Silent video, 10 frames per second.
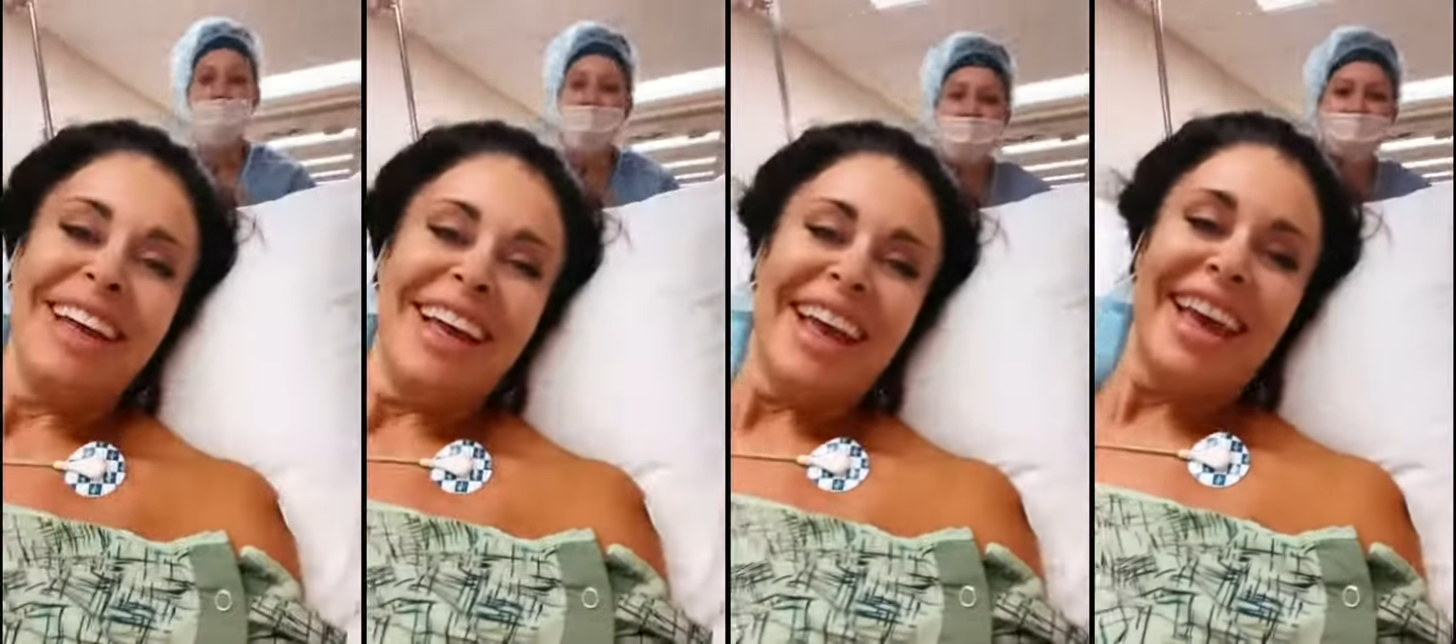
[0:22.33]

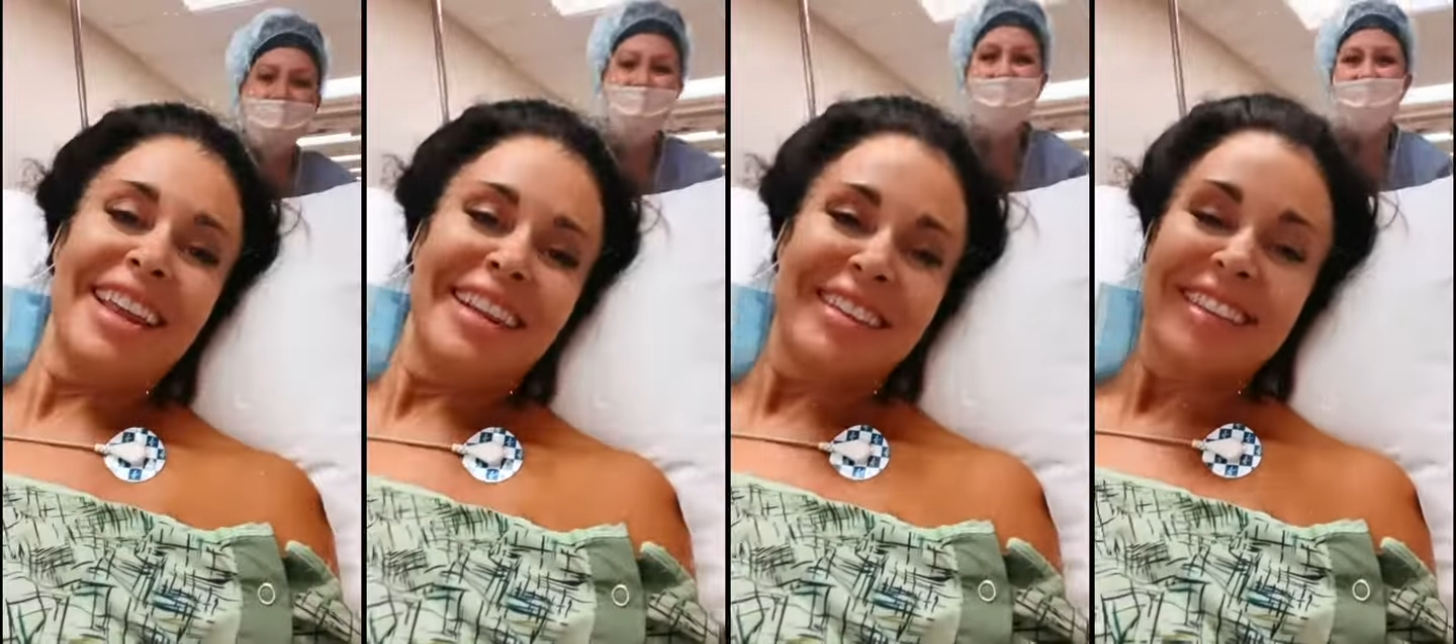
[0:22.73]

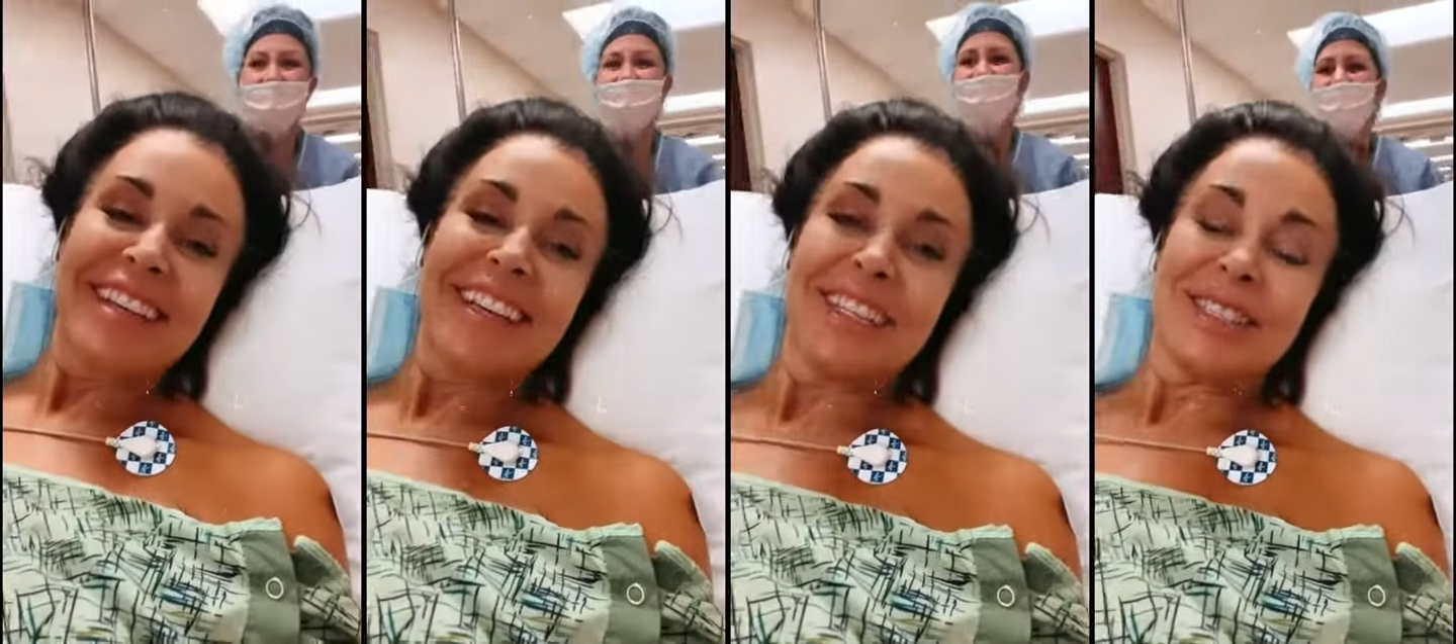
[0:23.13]
and
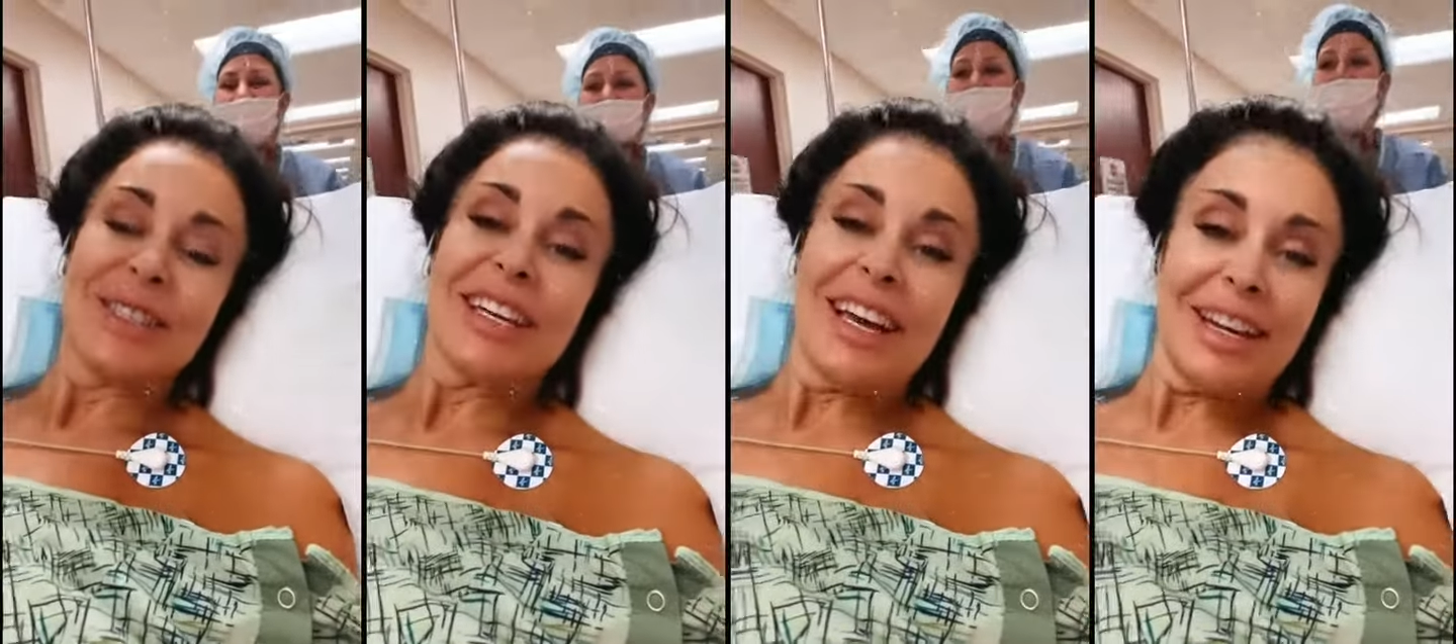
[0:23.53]
it's
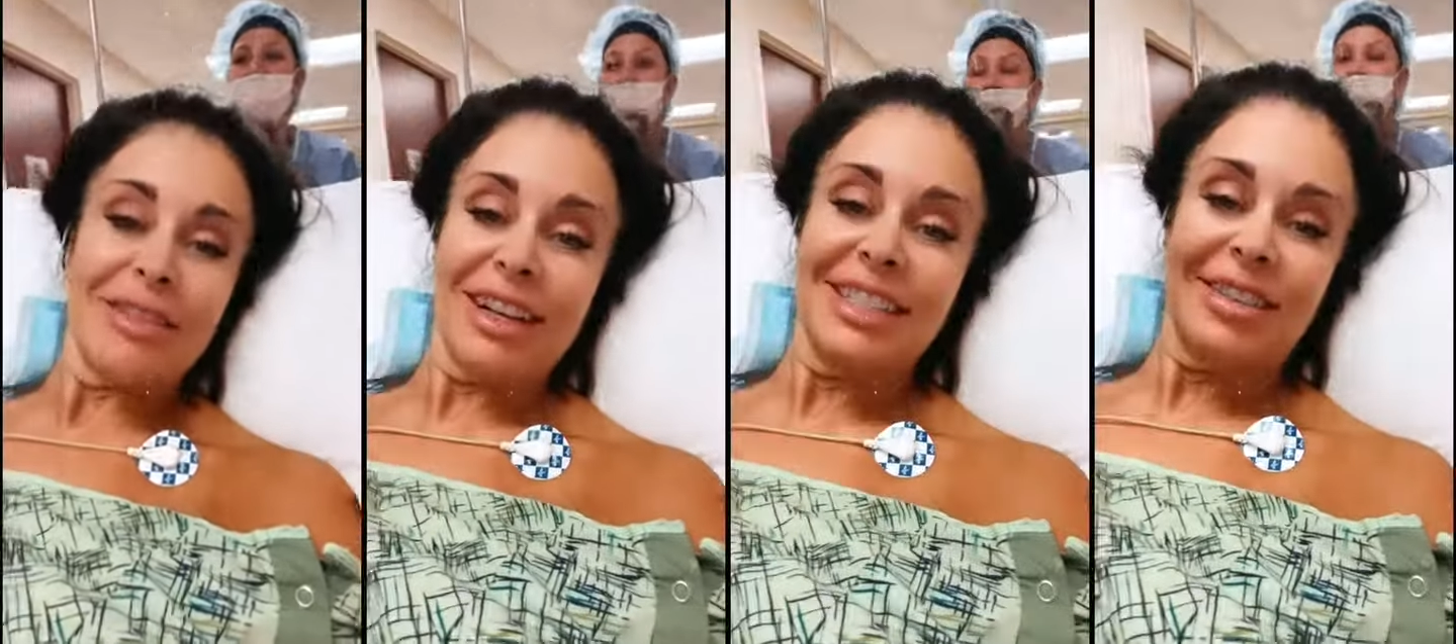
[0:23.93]
kind of
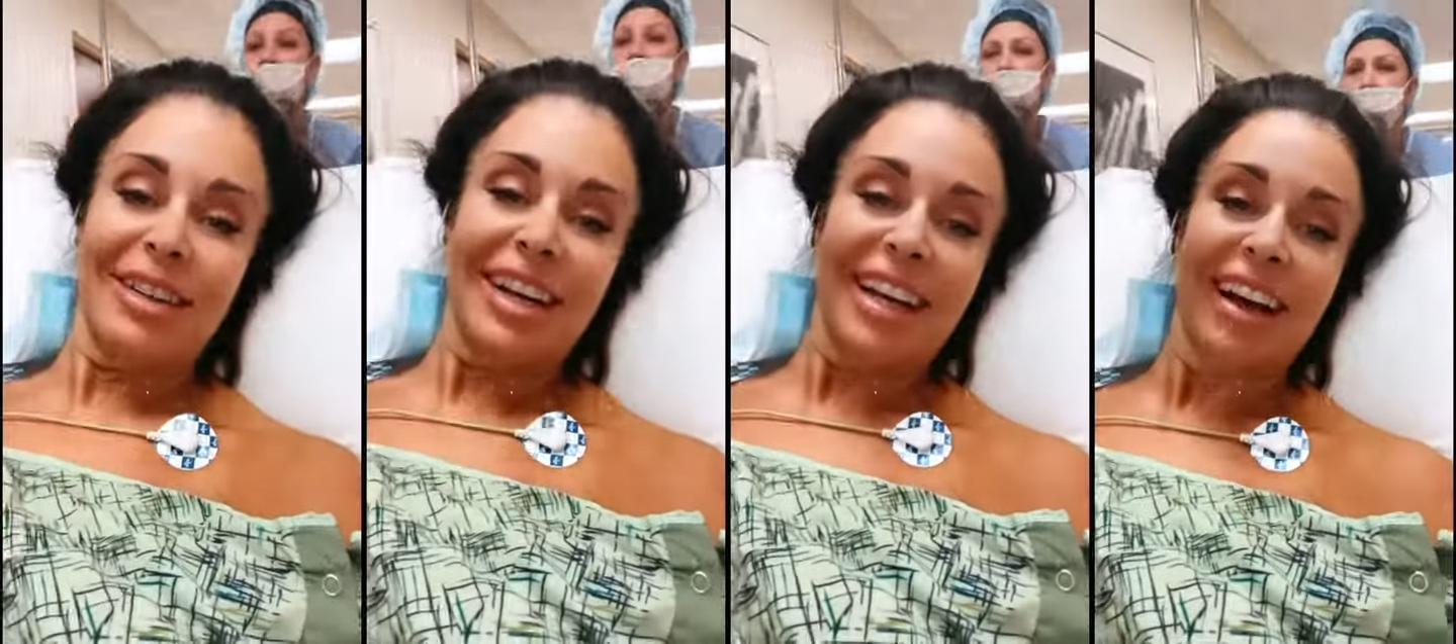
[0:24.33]
crazy
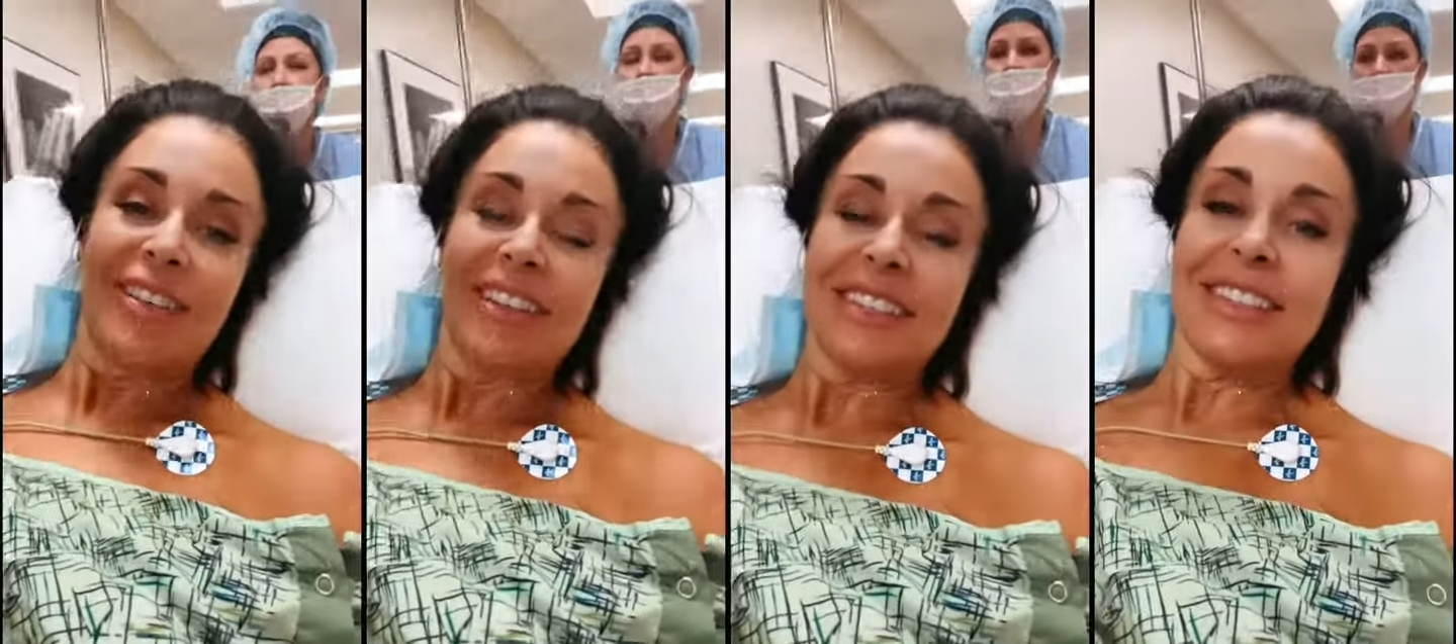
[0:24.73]
right
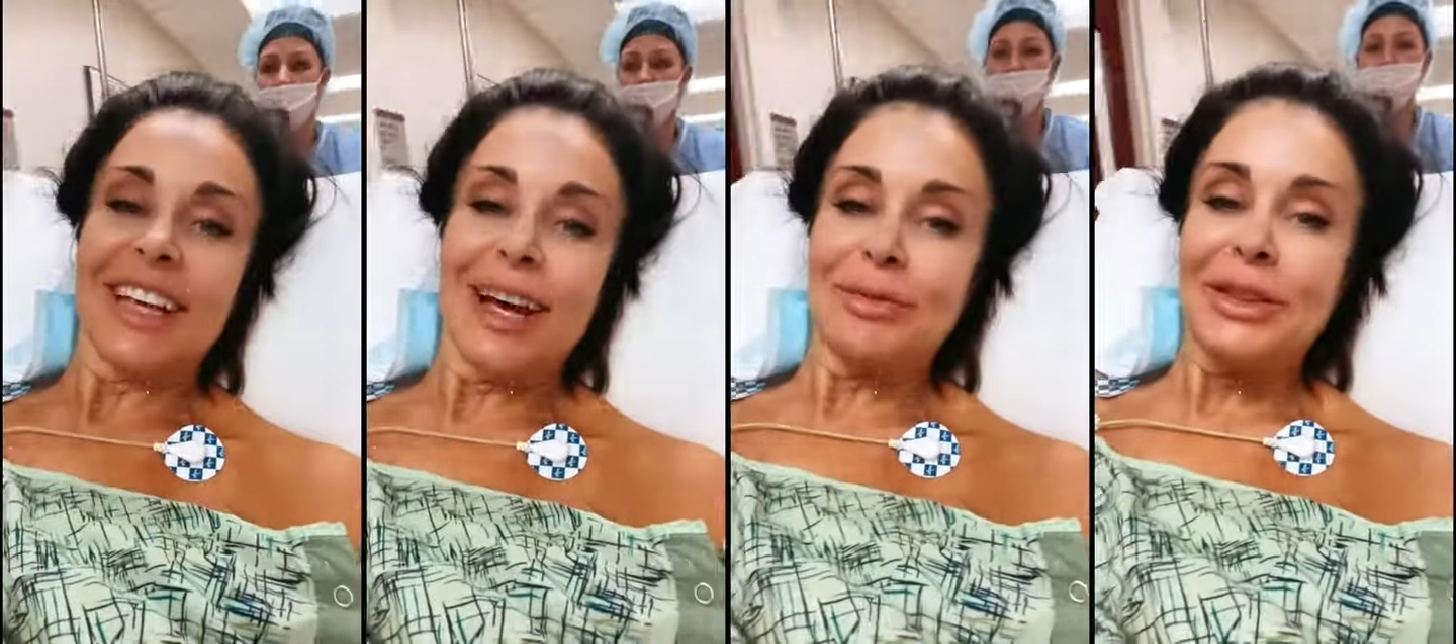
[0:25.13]
now. It's
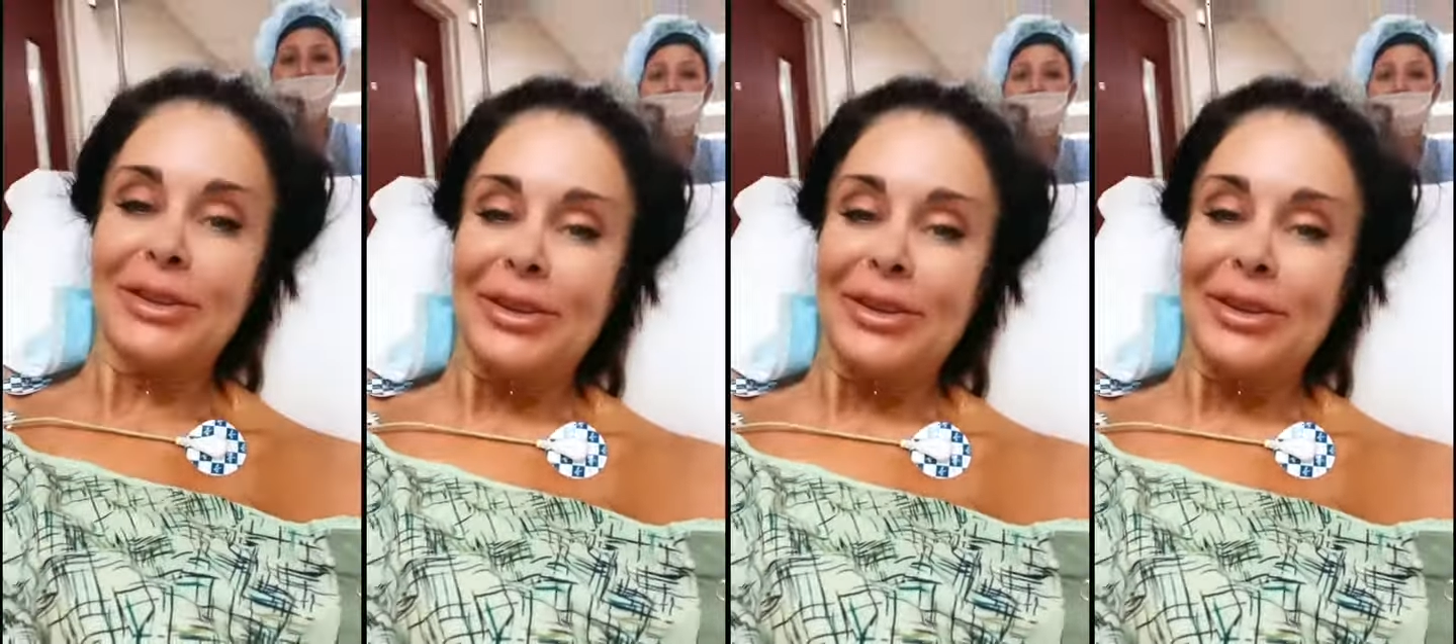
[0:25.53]
absolutely